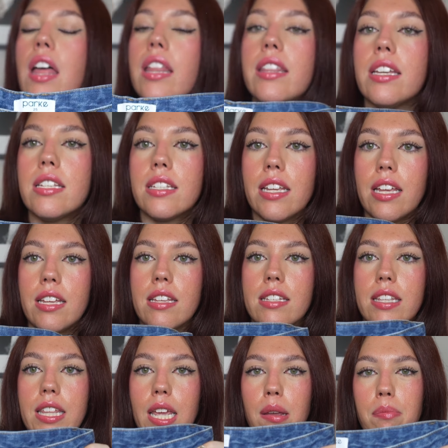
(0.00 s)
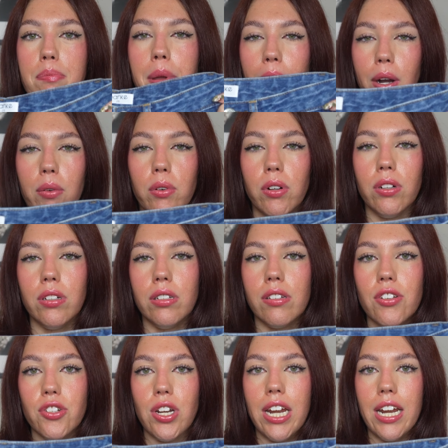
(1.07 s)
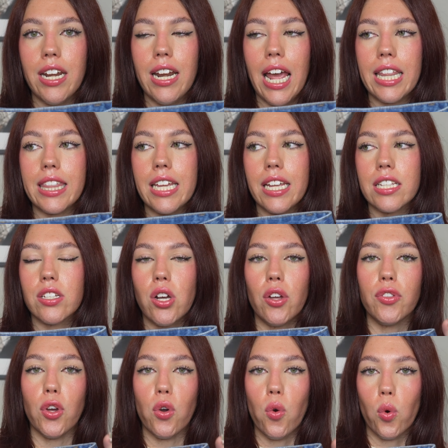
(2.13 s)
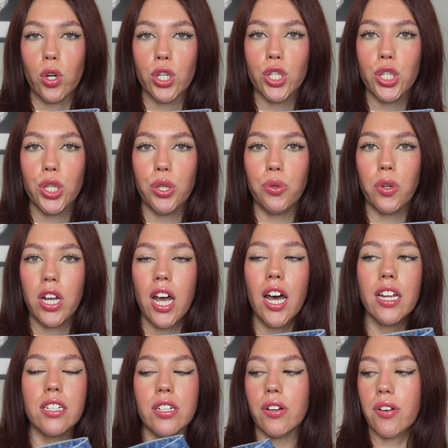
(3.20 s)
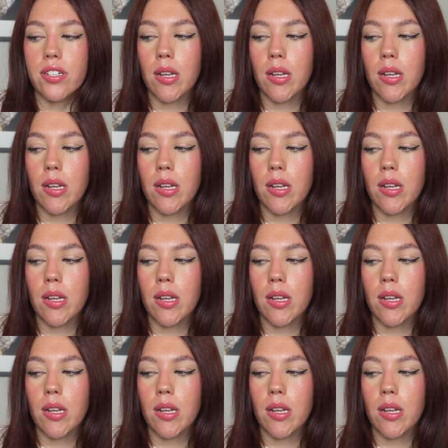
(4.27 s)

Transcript: This is the barrel jean. I think it's called the horseshoe cut or